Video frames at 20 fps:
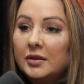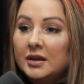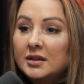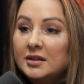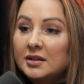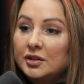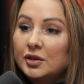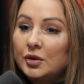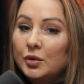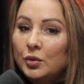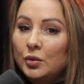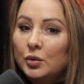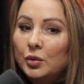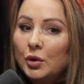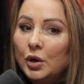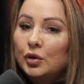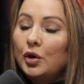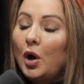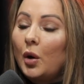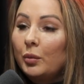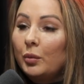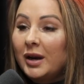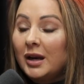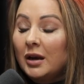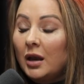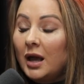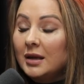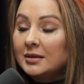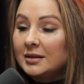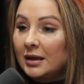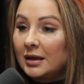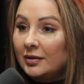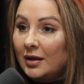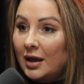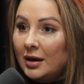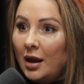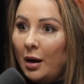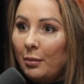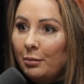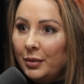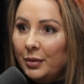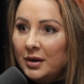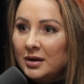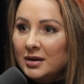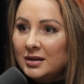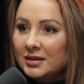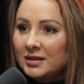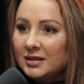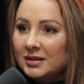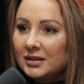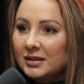They're still not realizing their numbers.